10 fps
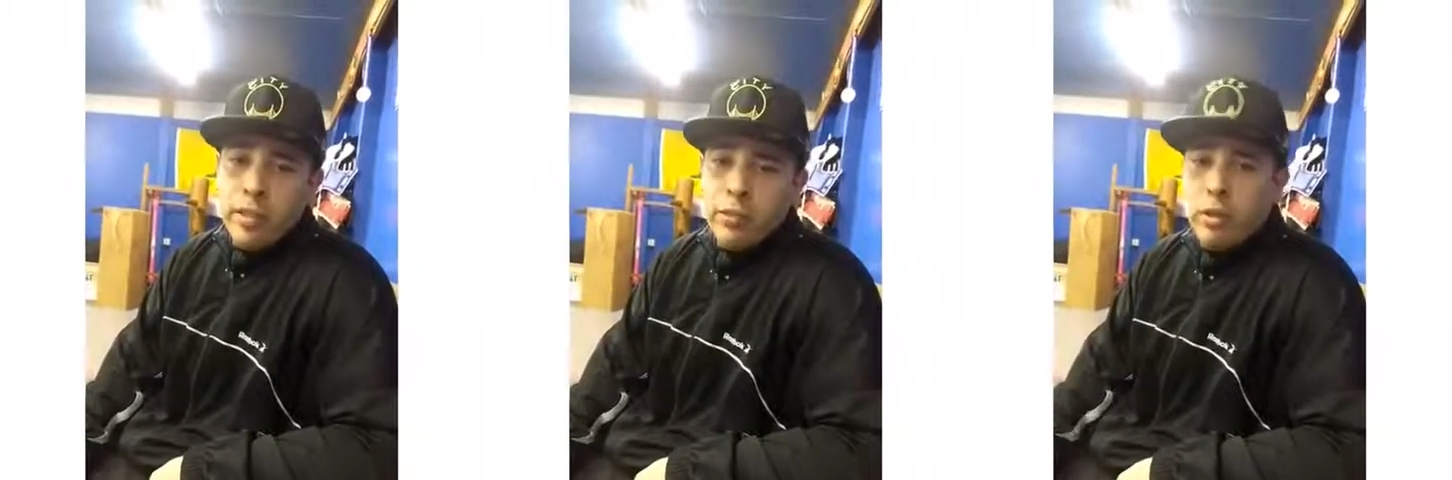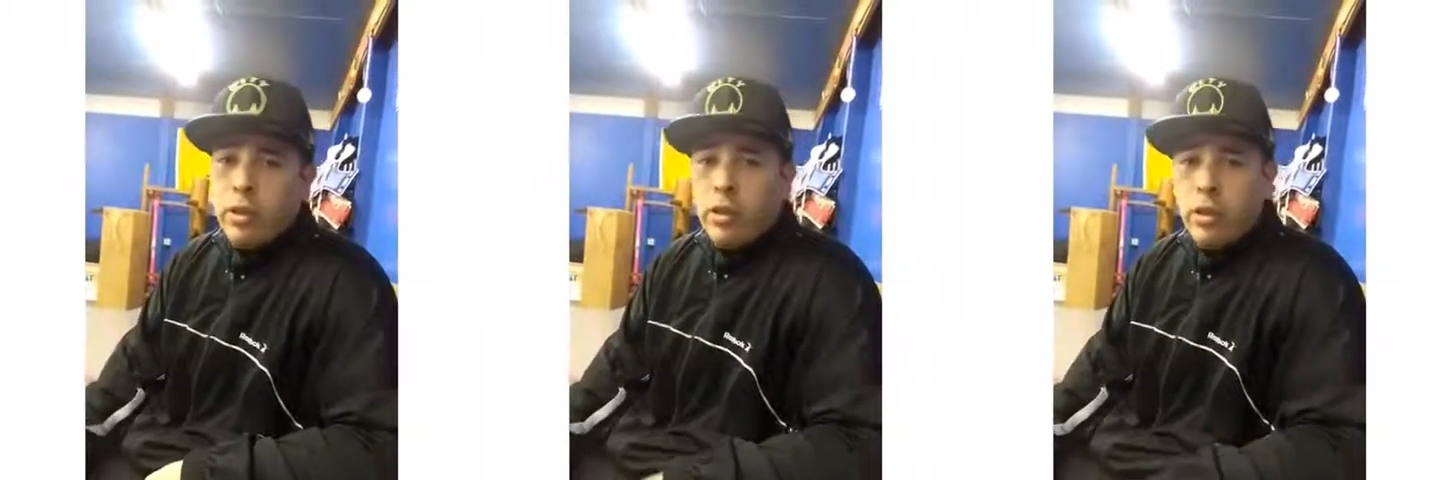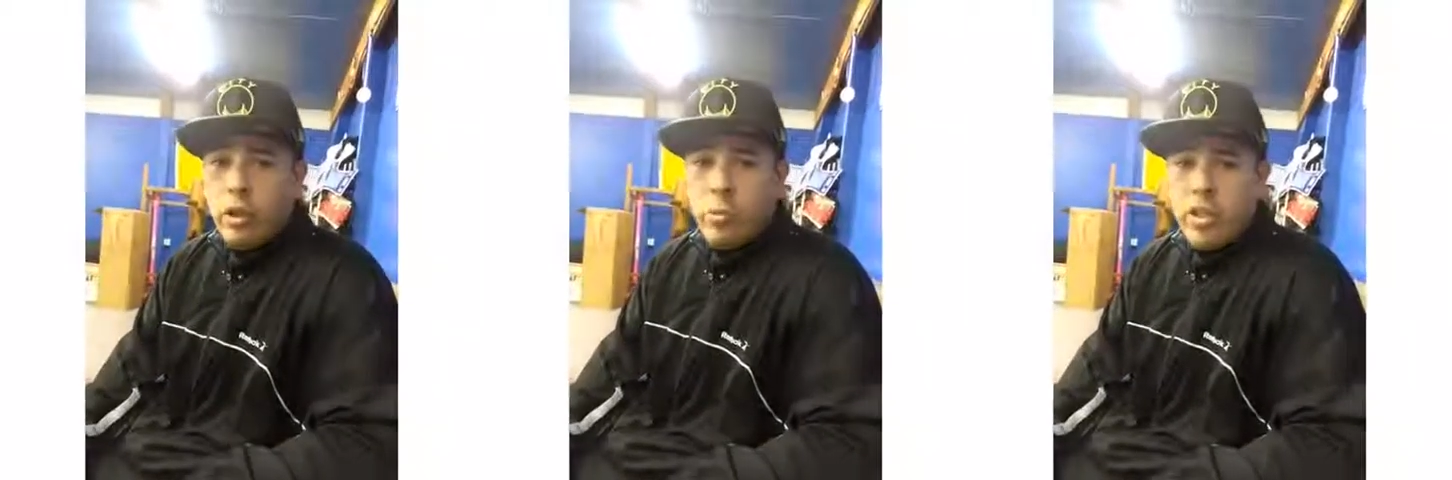for
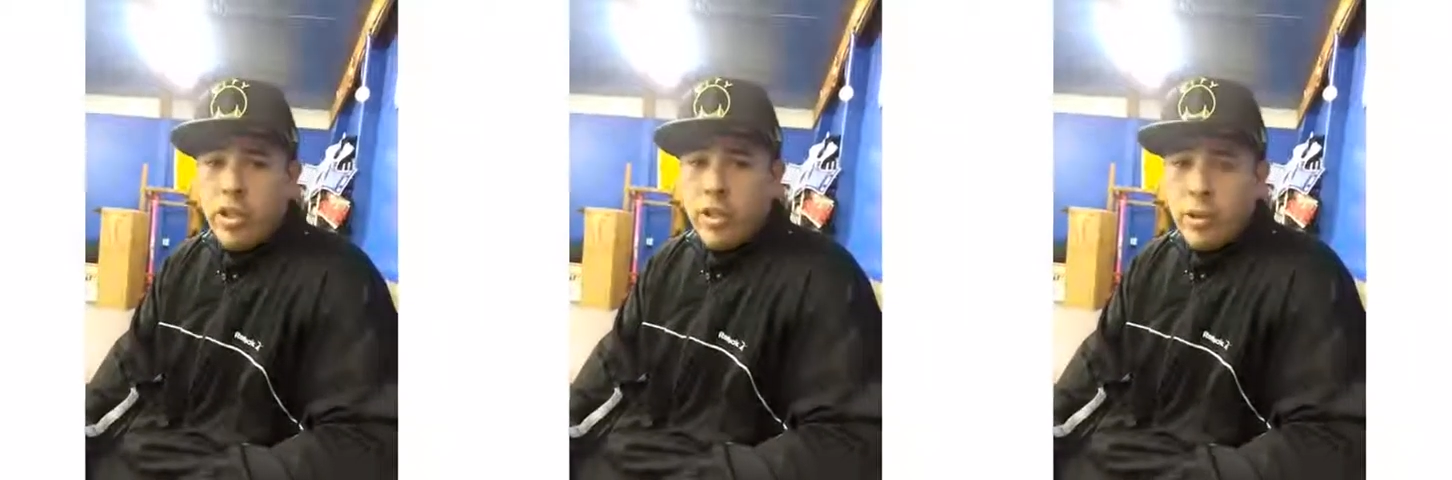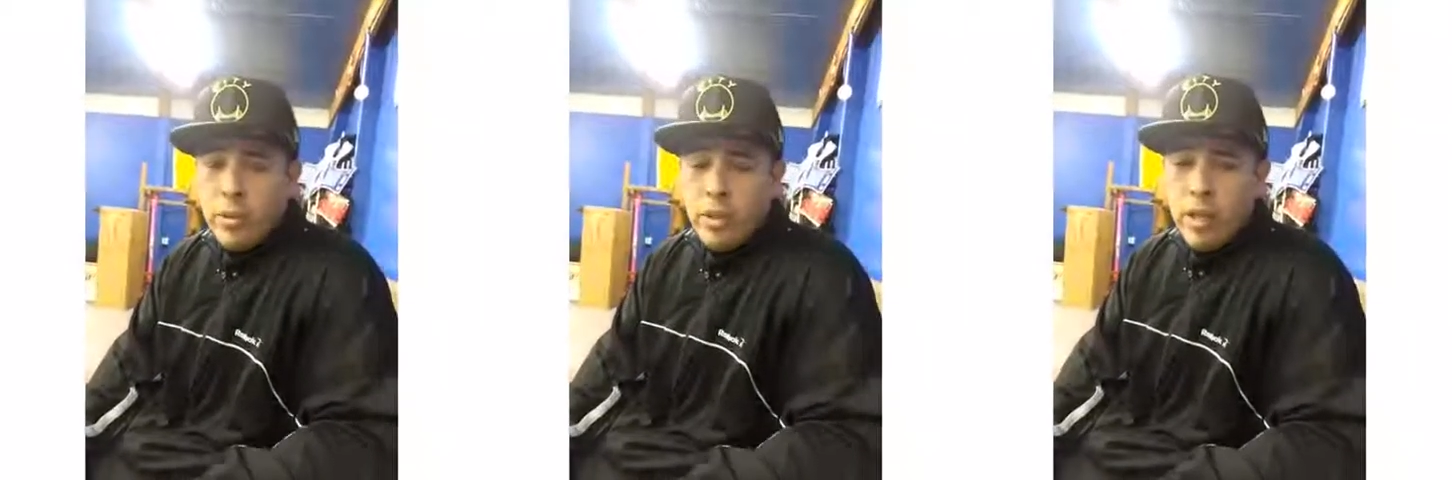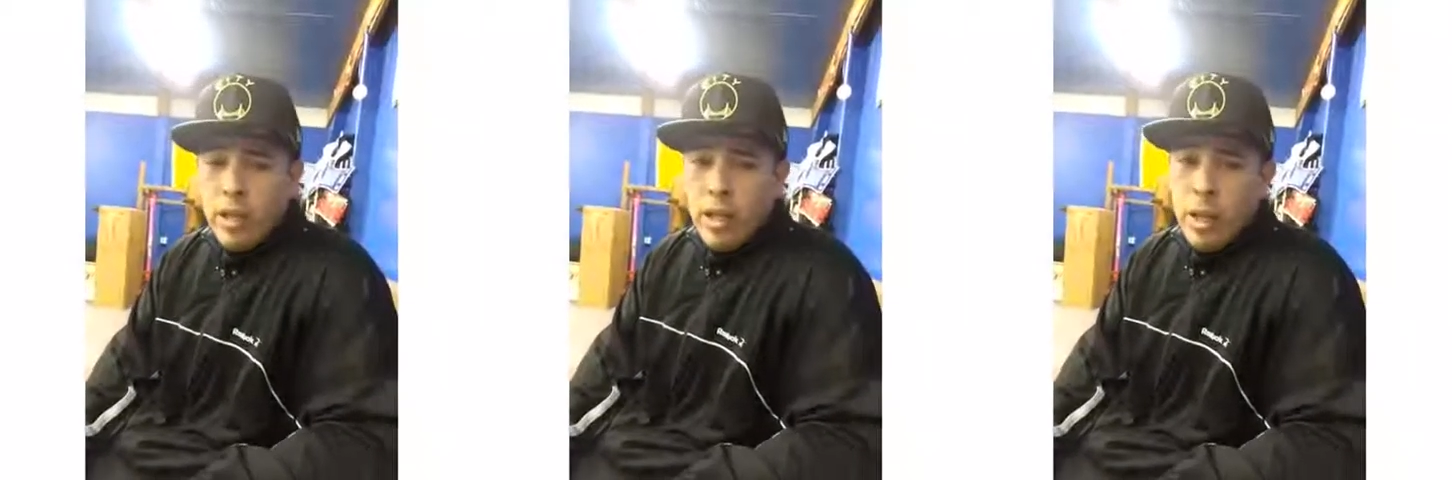Lomachenko.
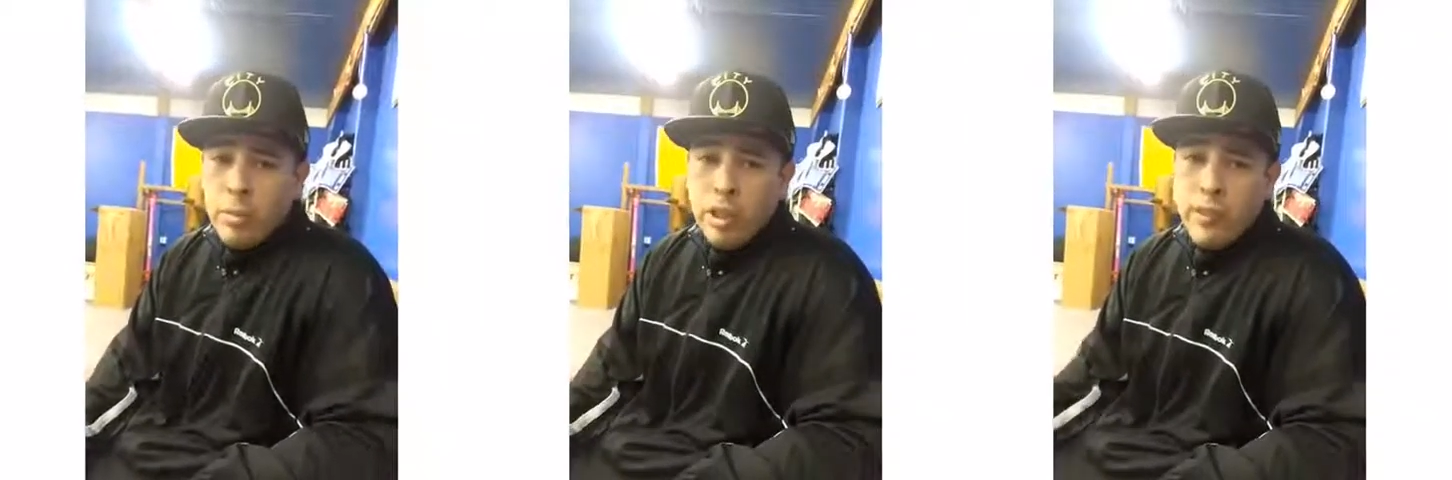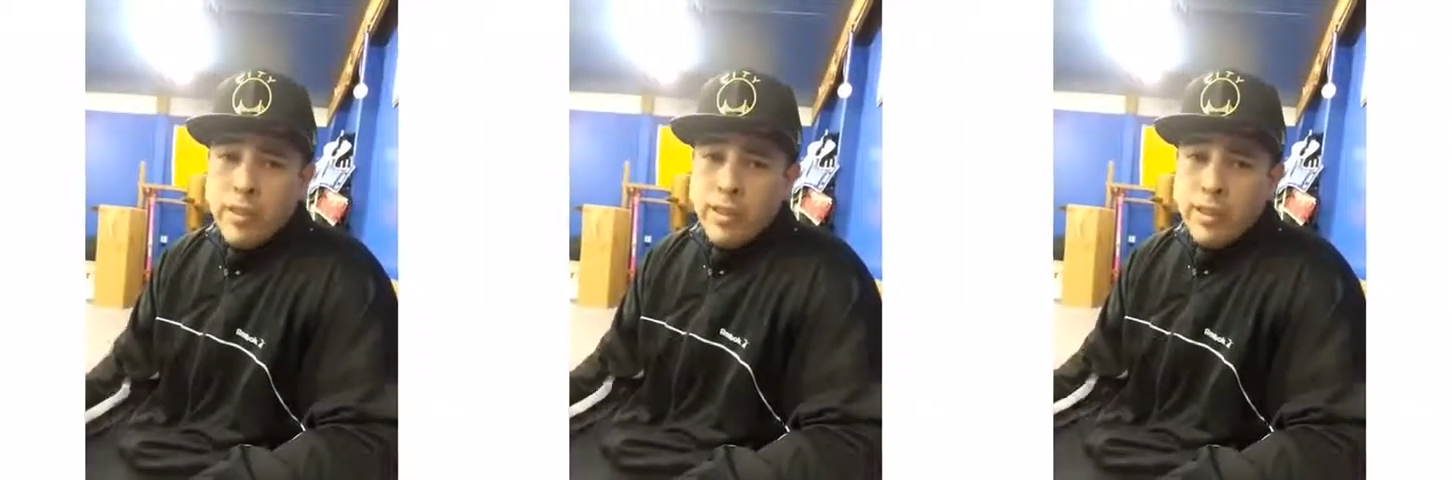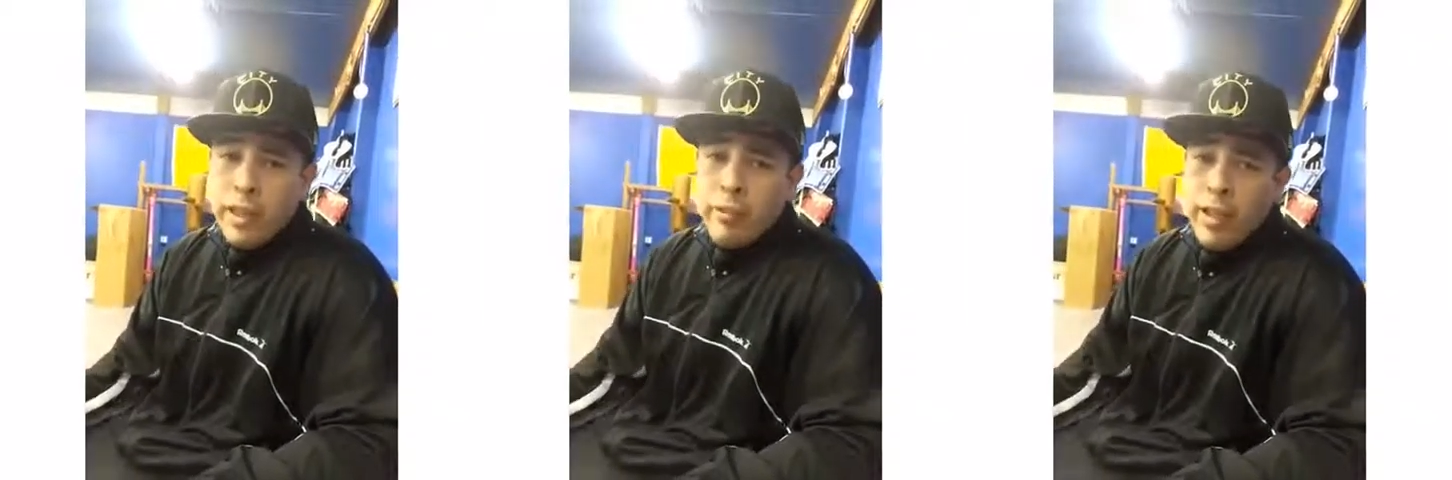I believe the deciding